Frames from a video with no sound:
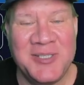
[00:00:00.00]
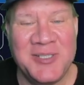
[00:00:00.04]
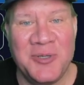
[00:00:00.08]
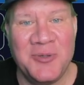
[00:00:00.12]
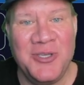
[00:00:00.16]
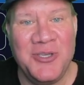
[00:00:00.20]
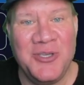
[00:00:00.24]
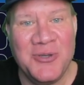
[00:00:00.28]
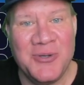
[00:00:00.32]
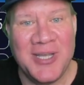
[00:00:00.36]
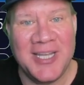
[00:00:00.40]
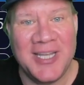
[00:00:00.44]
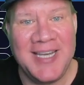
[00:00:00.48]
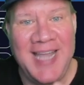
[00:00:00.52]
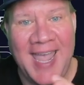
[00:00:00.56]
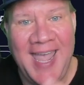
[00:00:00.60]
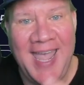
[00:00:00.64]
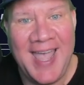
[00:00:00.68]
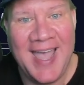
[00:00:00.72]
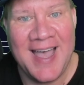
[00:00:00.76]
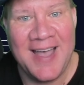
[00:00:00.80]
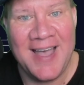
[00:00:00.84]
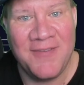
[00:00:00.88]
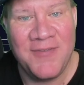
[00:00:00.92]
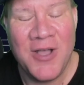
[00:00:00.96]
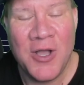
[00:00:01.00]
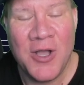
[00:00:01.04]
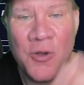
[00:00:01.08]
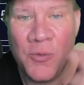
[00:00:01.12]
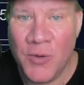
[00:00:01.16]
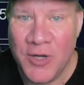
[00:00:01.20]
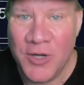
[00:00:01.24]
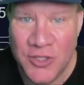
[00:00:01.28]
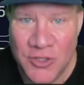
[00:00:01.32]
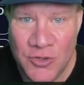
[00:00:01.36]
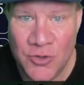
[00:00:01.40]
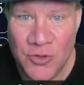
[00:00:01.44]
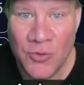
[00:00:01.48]
So you can have
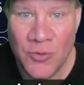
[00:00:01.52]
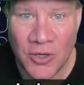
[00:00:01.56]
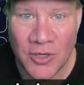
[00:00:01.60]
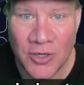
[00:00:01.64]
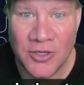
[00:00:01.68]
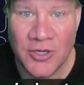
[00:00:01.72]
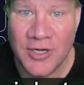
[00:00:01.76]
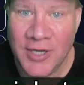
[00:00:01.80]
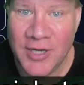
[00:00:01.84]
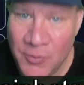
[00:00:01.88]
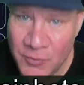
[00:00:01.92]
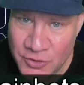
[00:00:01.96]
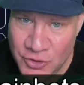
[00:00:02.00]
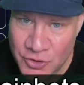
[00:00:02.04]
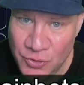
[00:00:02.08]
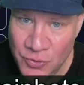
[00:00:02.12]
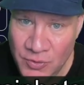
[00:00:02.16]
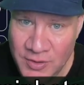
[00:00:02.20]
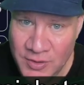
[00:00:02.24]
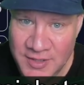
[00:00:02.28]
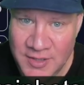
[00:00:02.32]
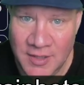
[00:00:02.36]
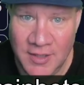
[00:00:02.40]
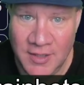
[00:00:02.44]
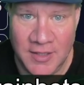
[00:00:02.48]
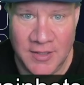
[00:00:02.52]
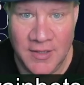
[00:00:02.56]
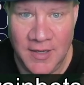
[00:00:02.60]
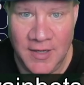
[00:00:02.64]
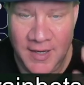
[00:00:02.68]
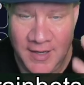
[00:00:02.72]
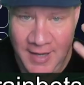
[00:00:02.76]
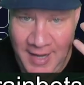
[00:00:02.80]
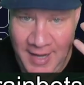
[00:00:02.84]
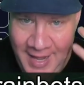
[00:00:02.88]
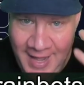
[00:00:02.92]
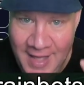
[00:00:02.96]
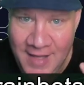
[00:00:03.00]
what you are good at, what you and
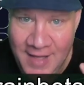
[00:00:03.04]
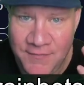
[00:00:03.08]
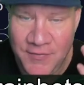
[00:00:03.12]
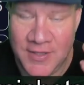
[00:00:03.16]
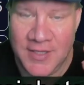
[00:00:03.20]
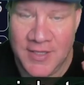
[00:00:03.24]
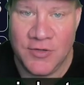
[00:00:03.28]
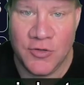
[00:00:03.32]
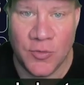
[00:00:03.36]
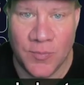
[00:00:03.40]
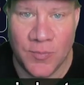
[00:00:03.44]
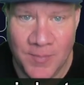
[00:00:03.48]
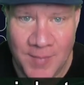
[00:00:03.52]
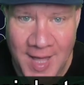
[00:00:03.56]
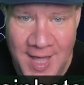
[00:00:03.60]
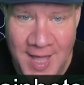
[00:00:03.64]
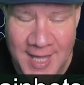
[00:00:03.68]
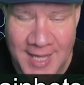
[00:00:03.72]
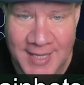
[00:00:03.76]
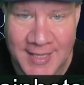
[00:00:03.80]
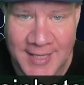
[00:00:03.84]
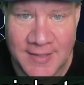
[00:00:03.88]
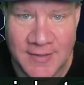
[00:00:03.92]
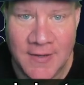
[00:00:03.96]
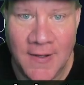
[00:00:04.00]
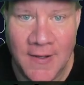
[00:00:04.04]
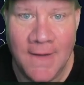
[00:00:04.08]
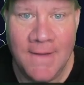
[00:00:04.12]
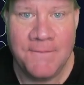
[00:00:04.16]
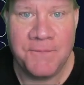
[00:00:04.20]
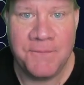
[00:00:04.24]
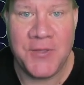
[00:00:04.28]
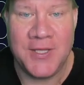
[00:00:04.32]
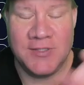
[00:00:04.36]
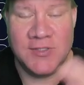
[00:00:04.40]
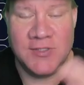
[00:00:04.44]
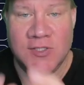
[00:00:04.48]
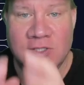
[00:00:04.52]
have in your mind
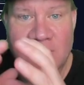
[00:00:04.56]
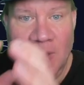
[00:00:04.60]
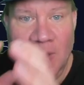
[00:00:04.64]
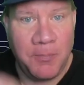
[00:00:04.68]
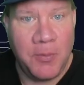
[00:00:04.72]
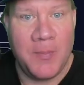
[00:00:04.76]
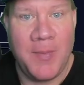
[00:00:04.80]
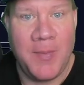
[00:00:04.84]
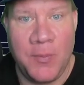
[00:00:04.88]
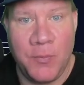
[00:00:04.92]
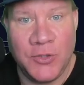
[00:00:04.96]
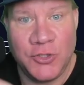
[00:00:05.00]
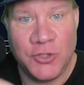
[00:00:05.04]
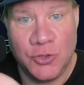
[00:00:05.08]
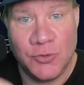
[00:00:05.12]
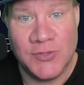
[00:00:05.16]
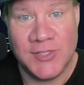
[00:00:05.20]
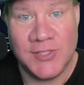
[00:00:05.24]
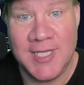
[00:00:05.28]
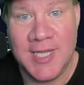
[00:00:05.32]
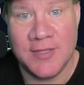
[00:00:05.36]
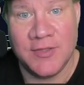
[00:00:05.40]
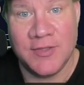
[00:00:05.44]
can supplement what you see on the